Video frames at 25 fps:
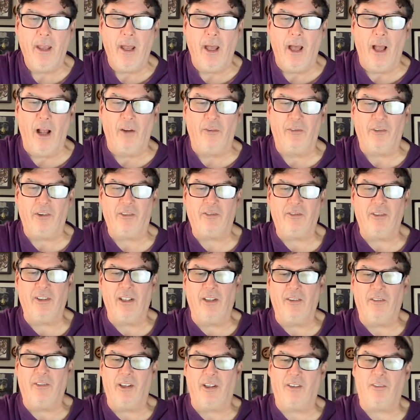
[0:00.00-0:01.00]

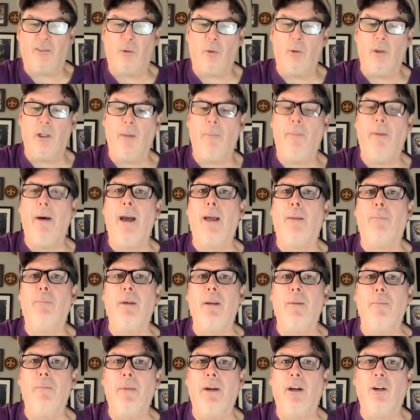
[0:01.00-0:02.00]
16-6, Quinnipiac
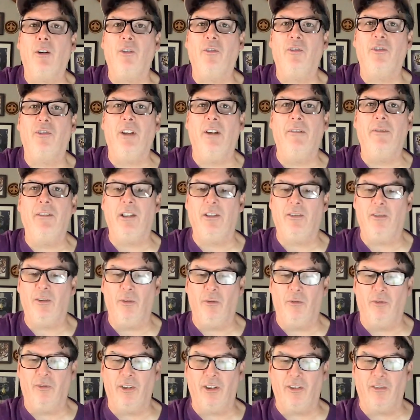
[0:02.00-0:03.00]
beat Marist,
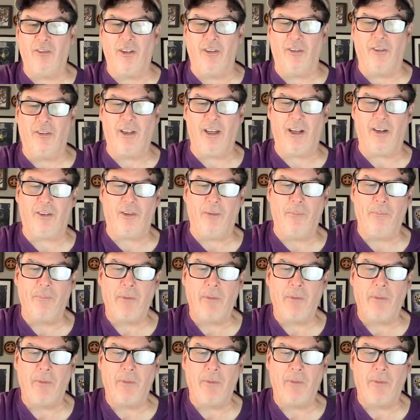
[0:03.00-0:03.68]
72-66.